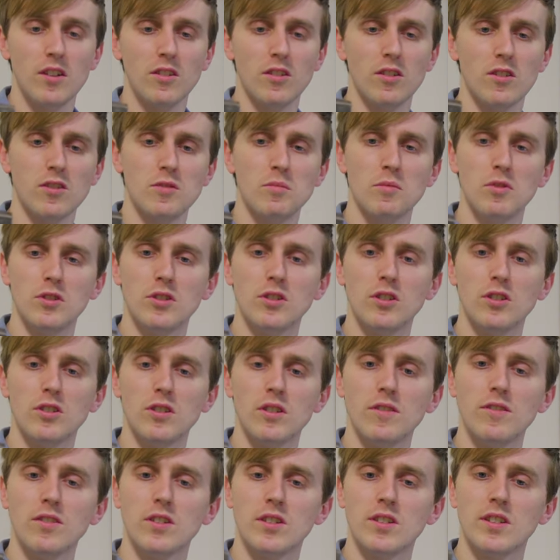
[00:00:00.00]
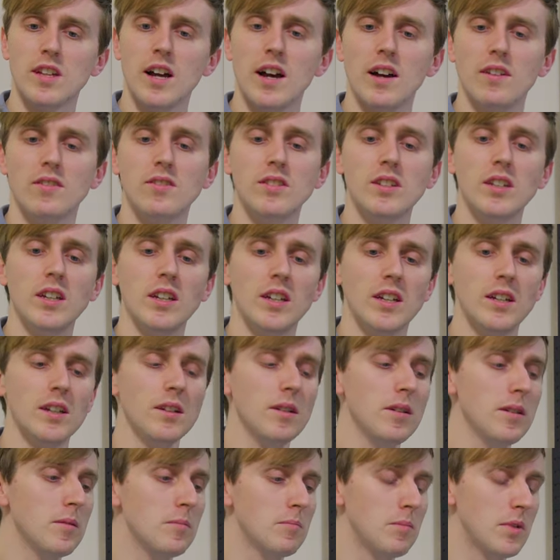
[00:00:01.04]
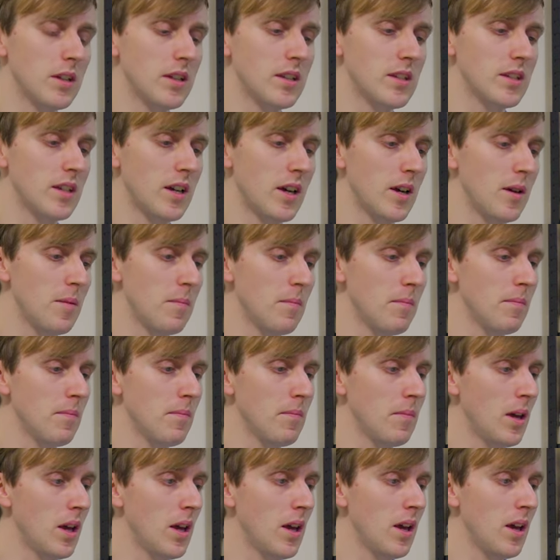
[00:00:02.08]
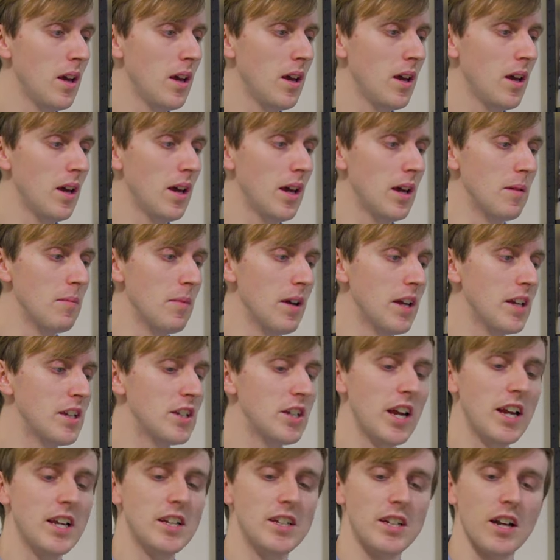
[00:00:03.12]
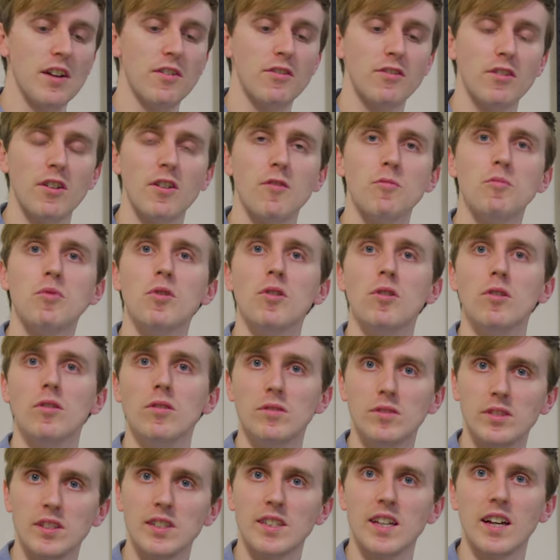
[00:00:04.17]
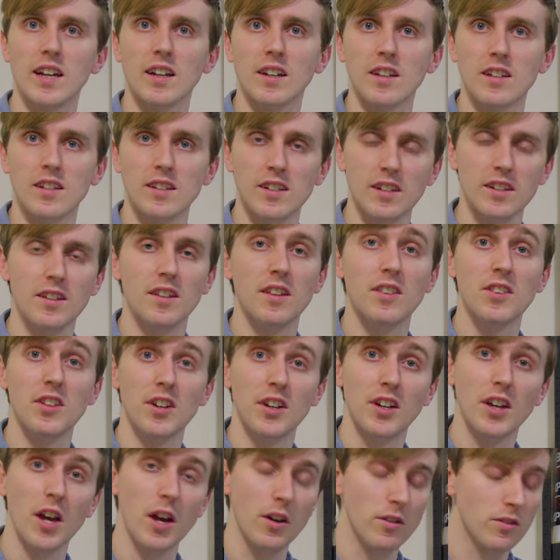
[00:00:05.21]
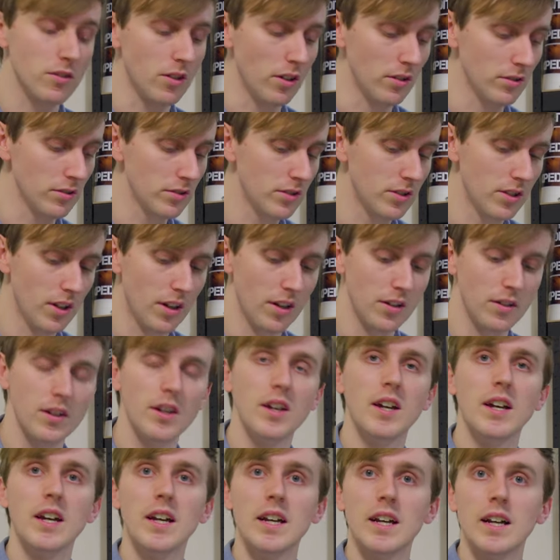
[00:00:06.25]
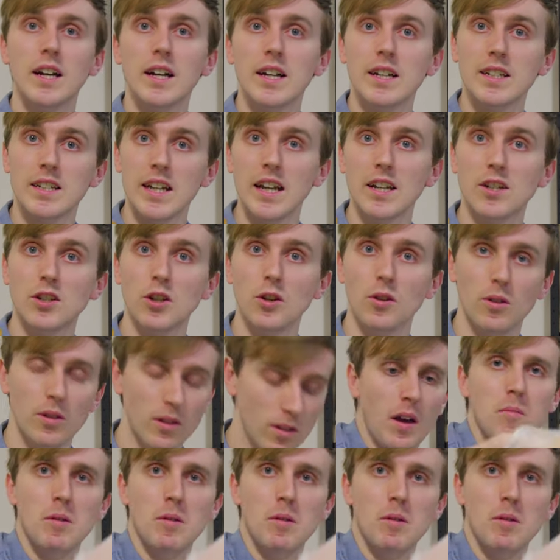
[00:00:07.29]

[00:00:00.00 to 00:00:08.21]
not as much as others that I've seen. But it may change after I've put the second and the third coat on. So, day two.